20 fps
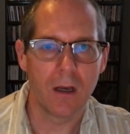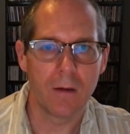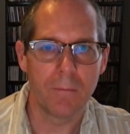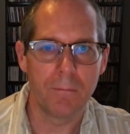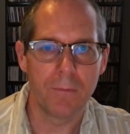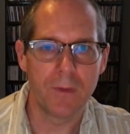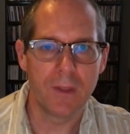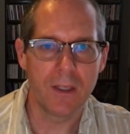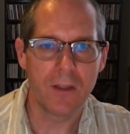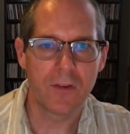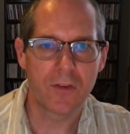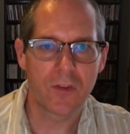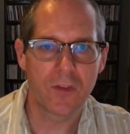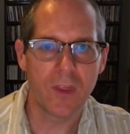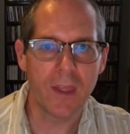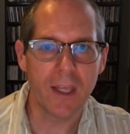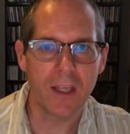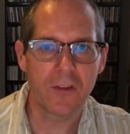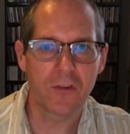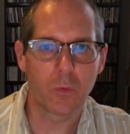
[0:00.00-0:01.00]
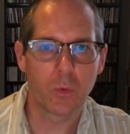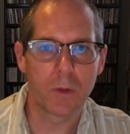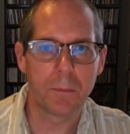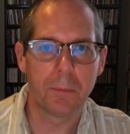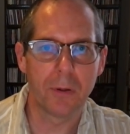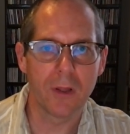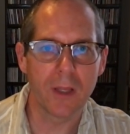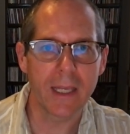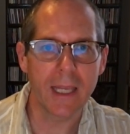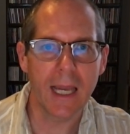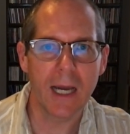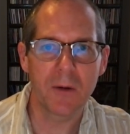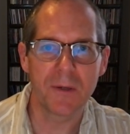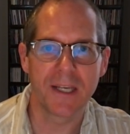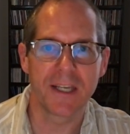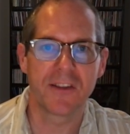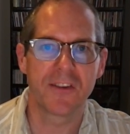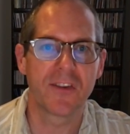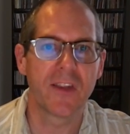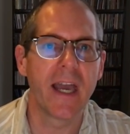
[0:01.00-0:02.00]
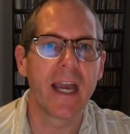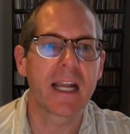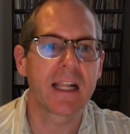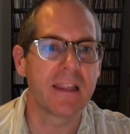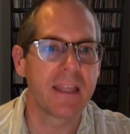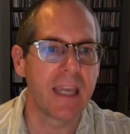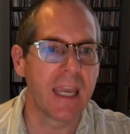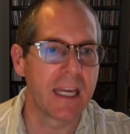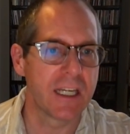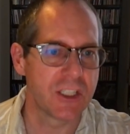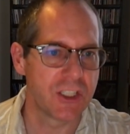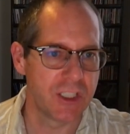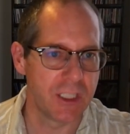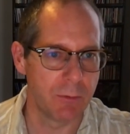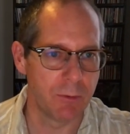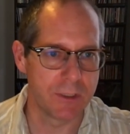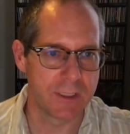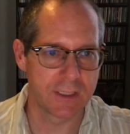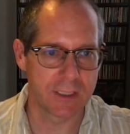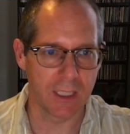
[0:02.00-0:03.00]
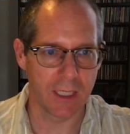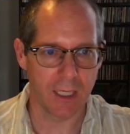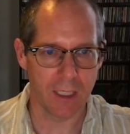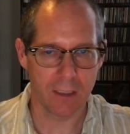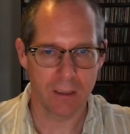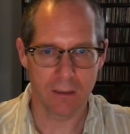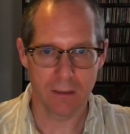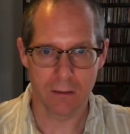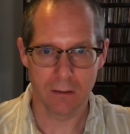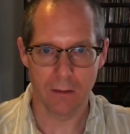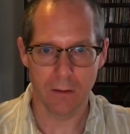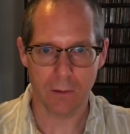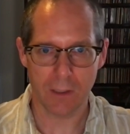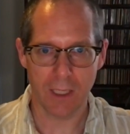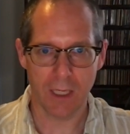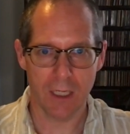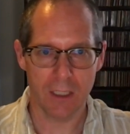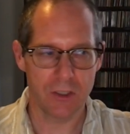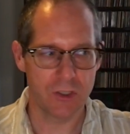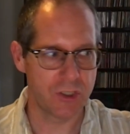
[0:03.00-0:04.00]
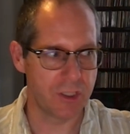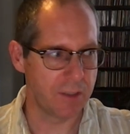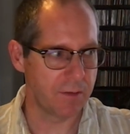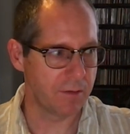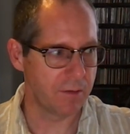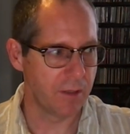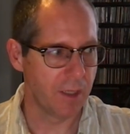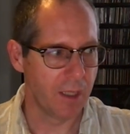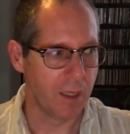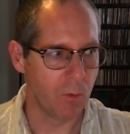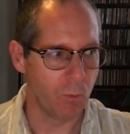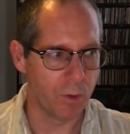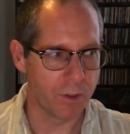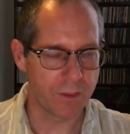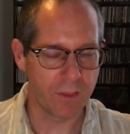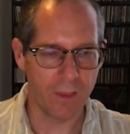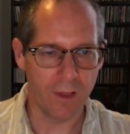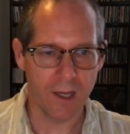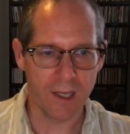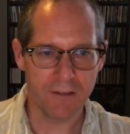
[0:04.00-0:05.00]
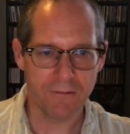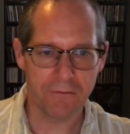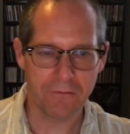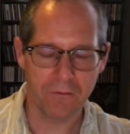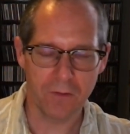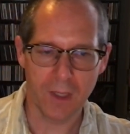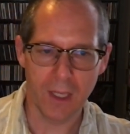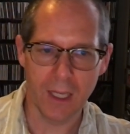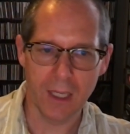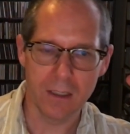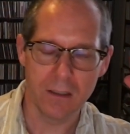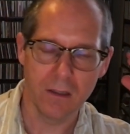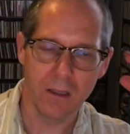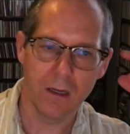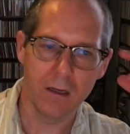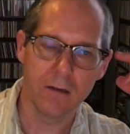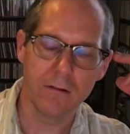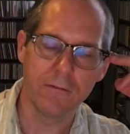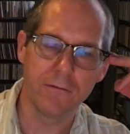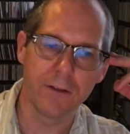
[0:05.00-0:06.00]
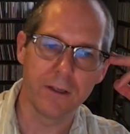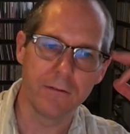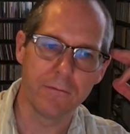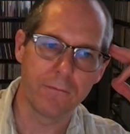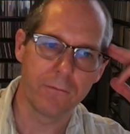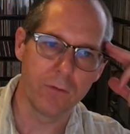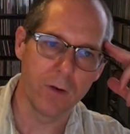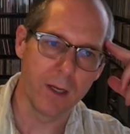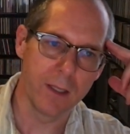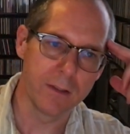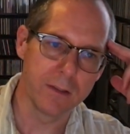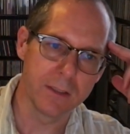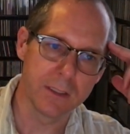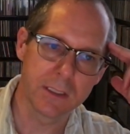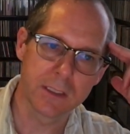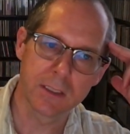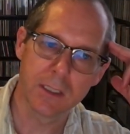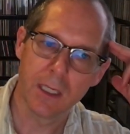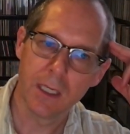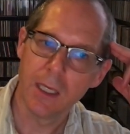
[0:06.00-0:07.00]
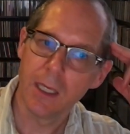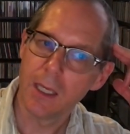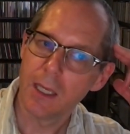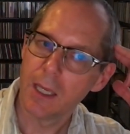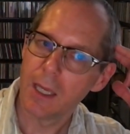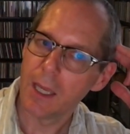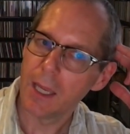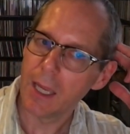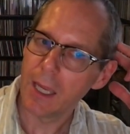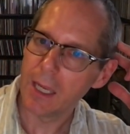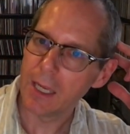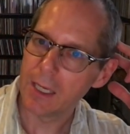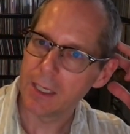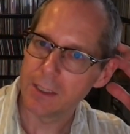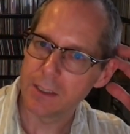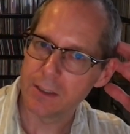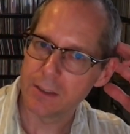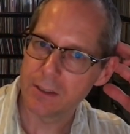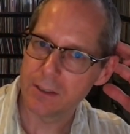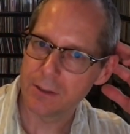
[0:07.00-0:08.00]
these things would play out exactly as she would say. Okay, she with life and love and friends and,